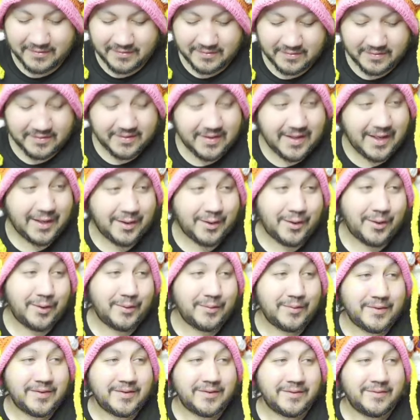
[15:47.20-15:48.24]
That card
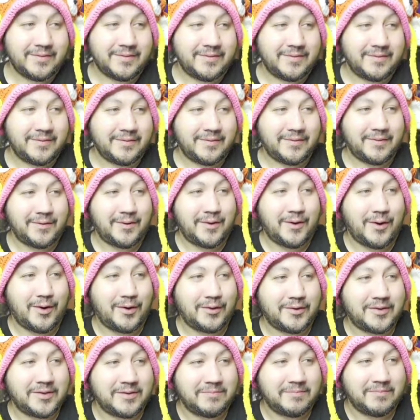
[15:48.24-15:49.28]
was
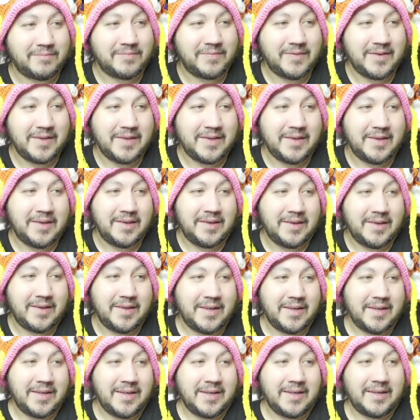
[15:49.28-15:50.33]
awesome.
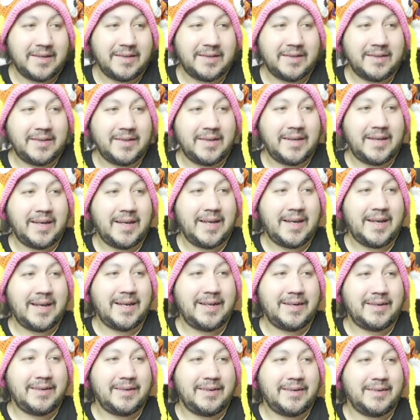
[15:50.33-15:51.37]

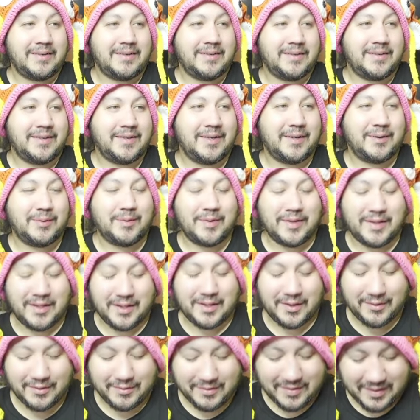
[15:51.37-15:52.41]
And here we
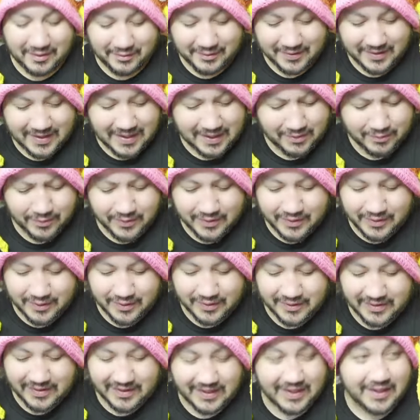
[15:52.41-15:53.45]
go. I was kind of wondering,
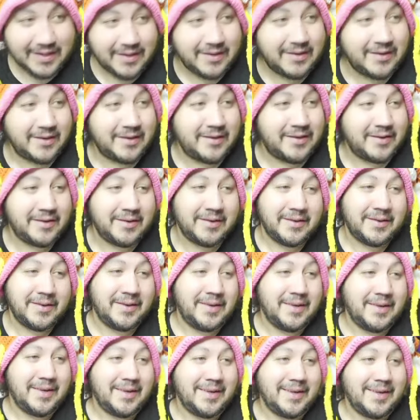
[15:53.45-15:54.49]
like,
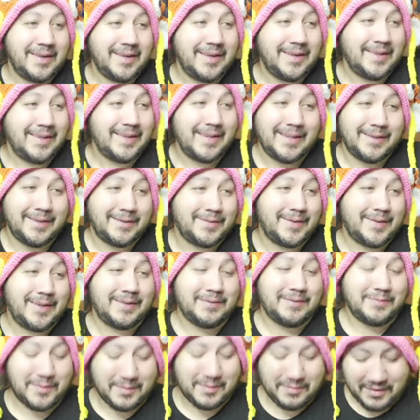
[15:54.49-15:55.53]
that's
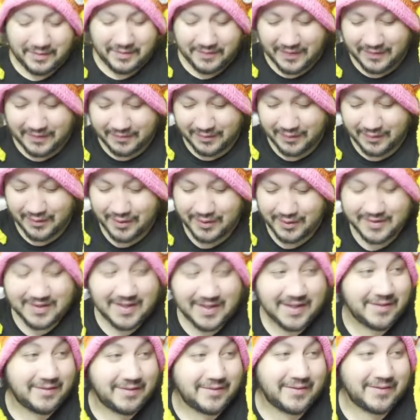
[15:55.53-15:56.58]
one of my favorite cards
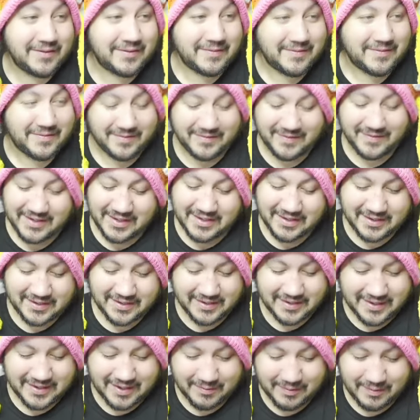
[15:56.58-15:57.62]
that Jesse and
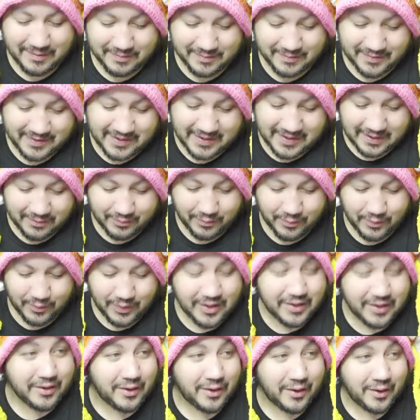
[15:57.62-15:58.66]
James. I was thinking, what
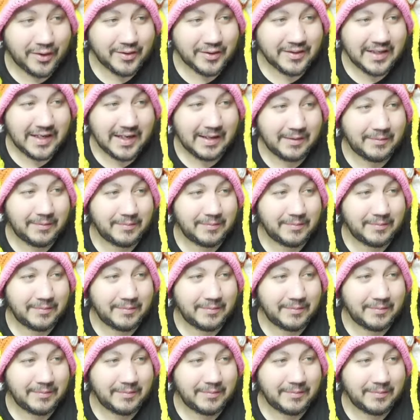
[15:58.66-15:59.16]
other cards that